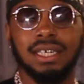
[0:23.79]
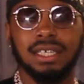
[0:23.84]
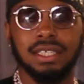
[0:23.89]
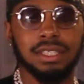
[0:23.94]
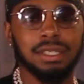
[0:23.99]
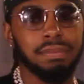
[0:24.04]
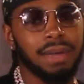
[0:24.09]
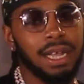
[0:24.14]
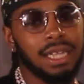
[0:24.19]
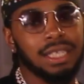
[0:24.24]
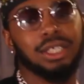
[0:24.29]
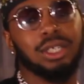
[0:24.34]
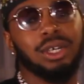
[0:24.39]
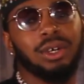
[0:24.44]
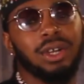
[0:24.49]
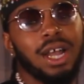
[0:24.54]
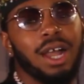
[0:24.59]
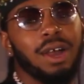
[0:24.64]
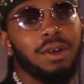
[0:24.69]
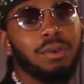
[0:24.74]
And it's about to
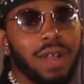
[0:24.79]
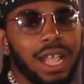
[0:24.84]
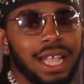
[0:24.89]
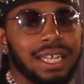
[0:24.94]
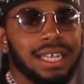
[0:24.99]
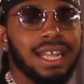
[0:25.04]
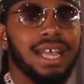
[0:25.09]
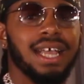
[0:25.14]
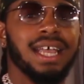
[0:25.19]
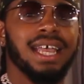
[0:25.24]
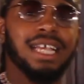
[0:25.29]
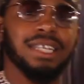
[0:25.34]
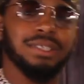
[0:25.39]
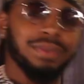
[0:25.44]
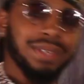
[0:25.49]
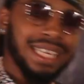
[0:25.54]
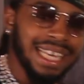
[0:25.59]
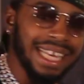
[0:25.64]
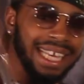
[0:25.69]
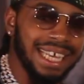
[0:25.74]
go down right now as
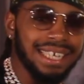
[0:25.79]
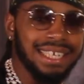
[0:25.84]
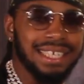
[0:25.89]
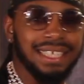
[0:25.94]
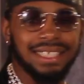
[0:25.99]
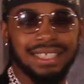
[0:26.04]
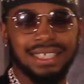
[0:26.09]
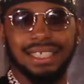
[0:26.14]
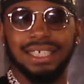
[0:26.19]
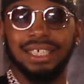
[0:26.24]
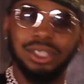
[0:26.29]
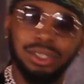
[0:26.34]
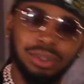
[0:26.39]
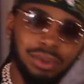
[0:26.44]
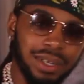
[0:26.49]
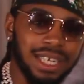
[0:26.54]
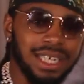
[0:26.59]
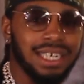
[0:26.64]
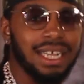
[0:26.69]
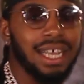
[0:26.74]
we end this year,
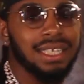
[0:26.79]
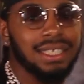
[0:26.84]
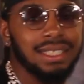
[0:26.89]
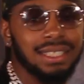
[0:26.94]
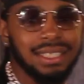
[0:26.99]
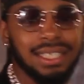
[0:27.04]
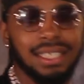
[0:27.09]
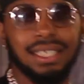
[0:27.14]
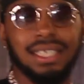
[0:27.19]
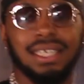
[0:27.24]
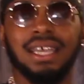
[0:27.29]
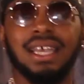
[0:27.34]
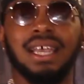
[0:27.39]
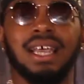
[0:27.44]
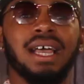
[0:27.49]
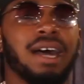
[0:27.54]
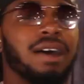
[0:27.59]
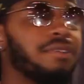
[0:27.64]
2019.